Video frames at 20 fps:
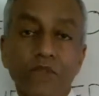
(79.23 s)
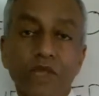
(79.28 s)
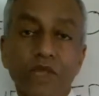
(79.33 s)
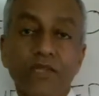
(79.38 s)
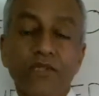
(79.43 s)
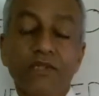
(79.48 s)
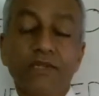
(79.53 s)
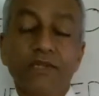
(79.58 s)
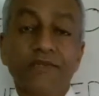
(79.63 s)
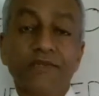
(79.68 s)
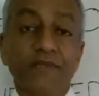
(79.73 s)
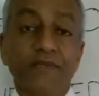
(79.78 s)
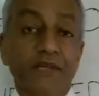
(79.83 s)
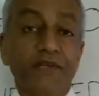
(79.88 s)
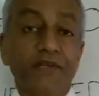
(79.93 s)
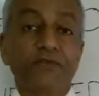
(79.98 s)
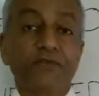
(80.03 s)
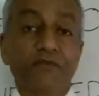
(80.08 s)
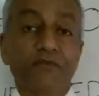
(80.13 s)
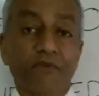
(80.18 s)
this
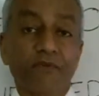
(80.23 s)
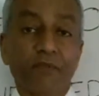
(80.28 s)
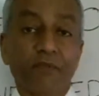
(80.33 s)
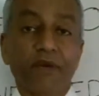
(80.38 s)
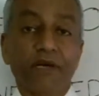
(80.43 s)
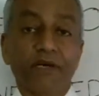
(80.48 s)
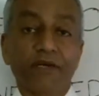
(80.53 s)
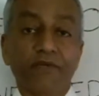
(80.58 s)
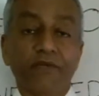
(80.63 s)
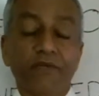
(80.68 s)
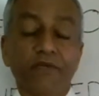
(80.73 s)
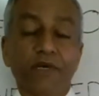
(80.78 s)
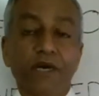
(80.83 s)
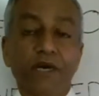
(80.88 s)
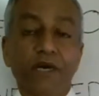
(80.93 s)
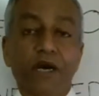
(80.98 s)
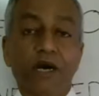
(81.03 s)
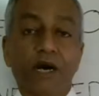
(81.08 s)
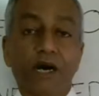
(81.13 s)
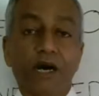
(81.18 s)
series of webinars
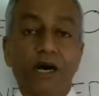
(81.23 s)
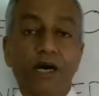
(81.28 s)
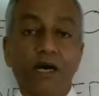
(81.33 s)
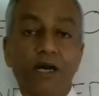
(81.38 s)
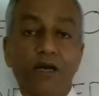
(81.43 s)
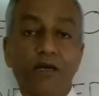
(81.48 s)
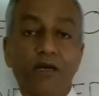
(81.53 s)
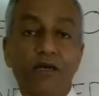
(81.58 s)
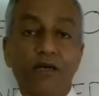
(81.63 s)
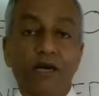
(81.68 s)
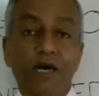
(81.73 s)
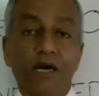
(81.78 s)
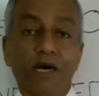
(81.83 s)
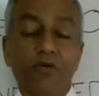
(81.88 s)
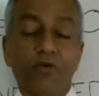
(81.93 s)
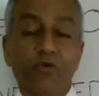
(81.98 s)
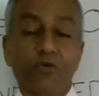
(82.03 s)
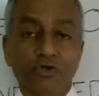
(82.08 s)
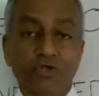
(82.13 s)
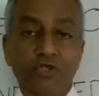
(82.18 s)
are
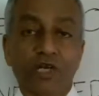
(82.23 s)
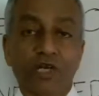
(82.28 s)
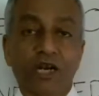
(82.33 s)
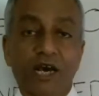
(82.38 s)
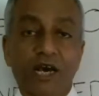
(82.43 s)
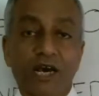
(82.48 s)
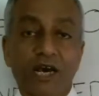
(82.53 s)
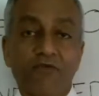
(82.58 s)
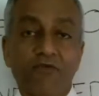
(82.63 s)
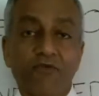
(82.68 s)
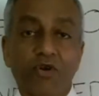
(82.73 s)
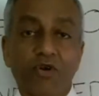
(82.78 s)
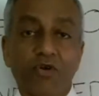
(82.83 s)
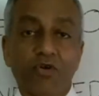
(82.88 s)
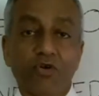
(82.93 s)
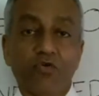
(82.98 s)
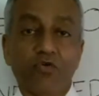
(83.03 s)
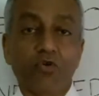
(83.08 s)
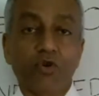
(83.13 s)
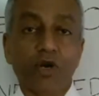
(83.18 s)
hosted live
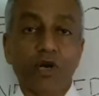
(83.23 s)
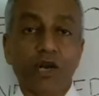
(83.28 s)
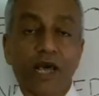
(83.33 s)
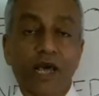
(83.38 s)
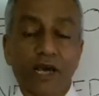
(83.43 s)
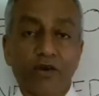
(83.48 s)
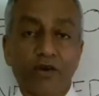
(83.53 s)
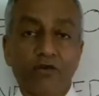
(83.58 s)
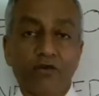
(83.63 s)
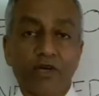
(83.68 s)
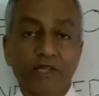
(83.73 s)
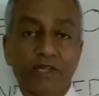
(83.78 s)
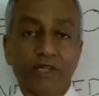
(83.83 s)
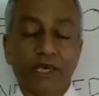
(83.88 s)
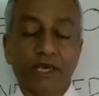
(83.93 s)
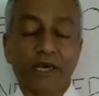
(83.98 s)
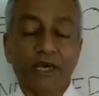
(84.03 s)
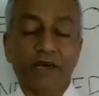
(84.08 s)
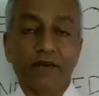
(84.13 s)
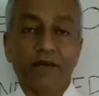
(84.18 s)
on Google Hangout in
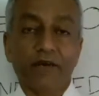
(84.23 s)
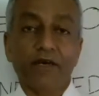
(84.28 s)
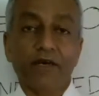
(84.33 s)
the air.